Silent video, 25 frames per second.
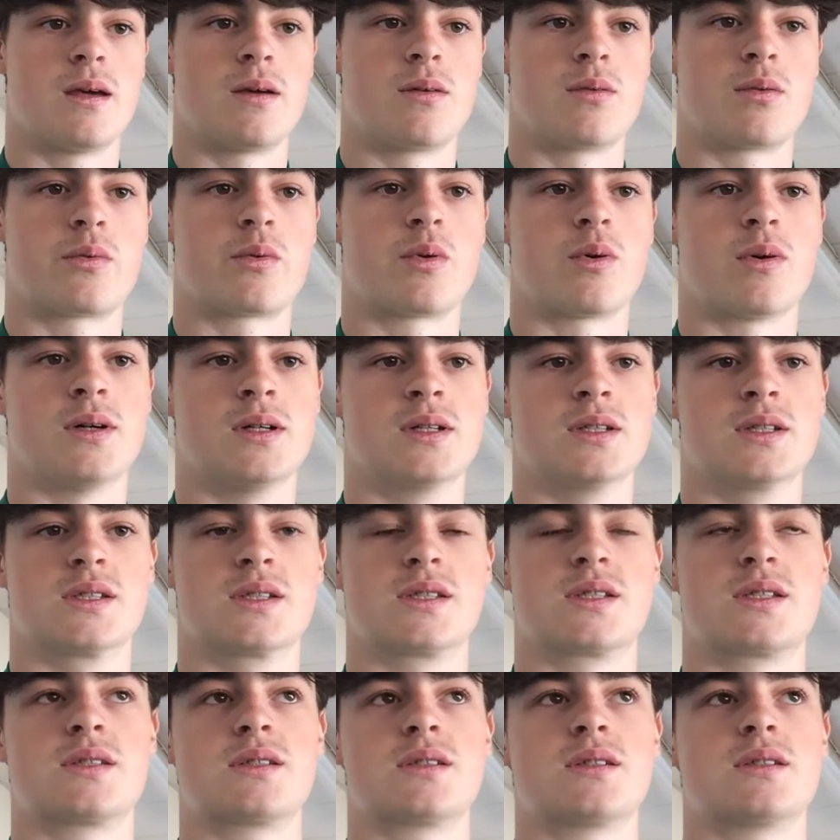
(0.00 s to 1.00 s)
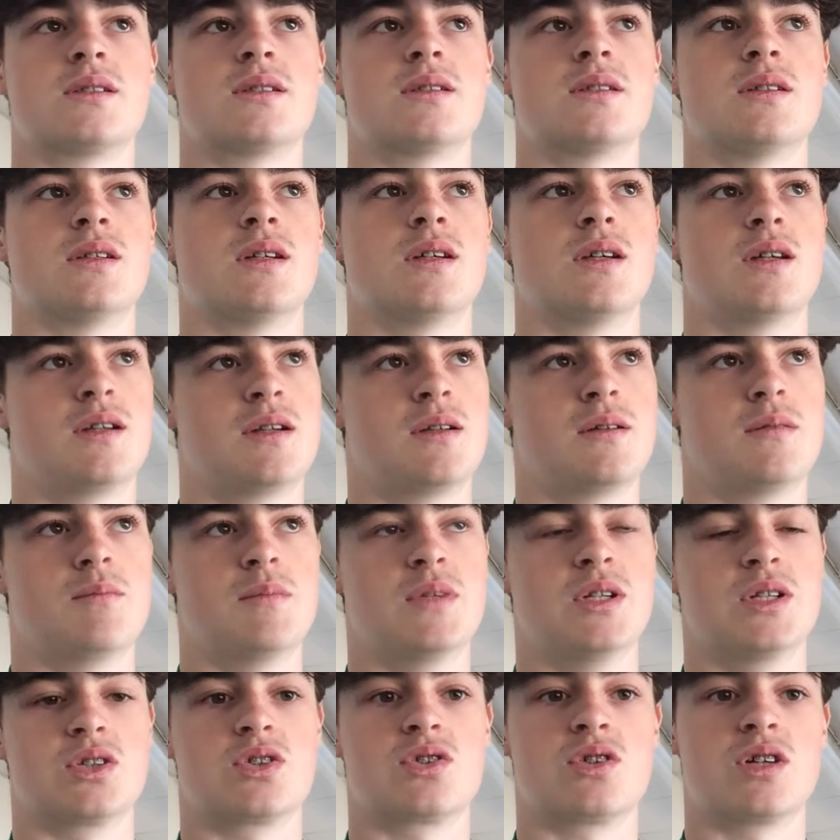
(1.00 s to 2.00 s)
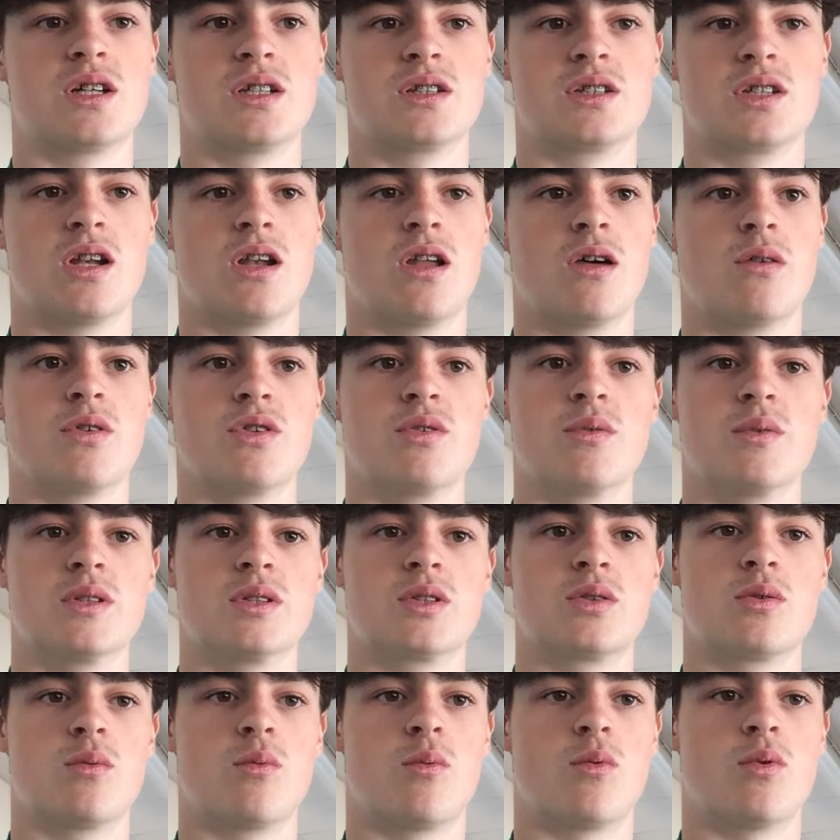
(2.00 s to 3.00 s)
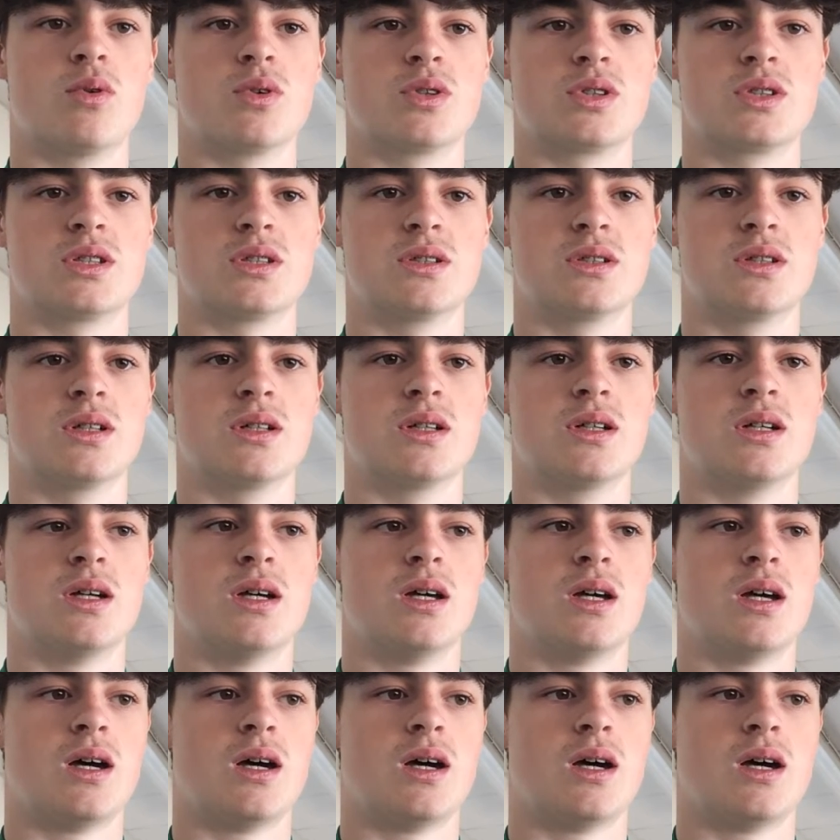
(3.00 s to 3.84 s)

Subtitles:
It requires an administrator to lower you into the water,